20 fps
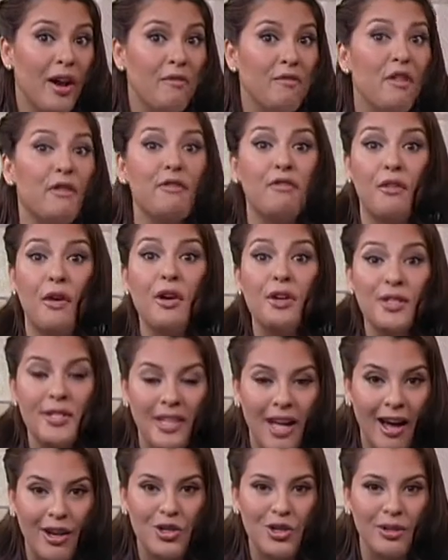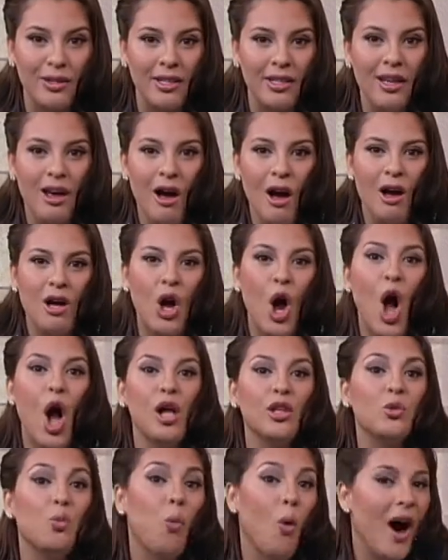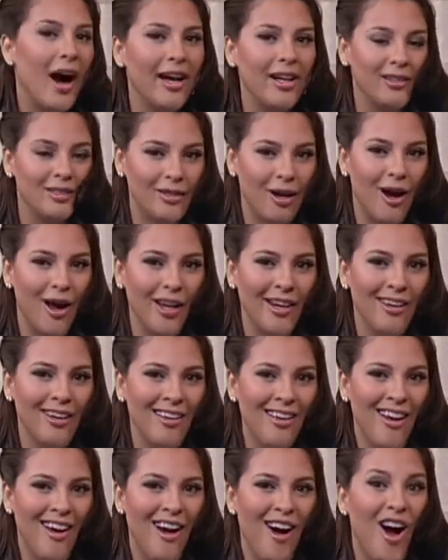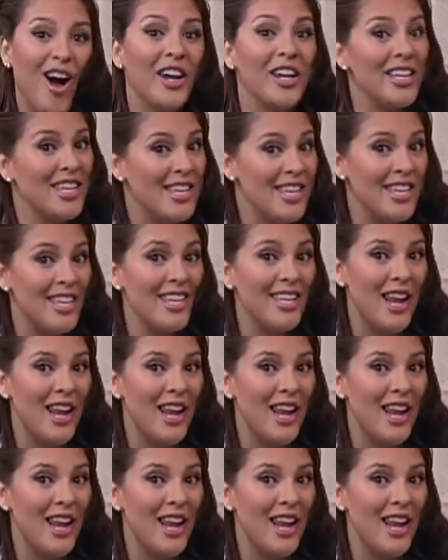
of the first actually, called Wild on E!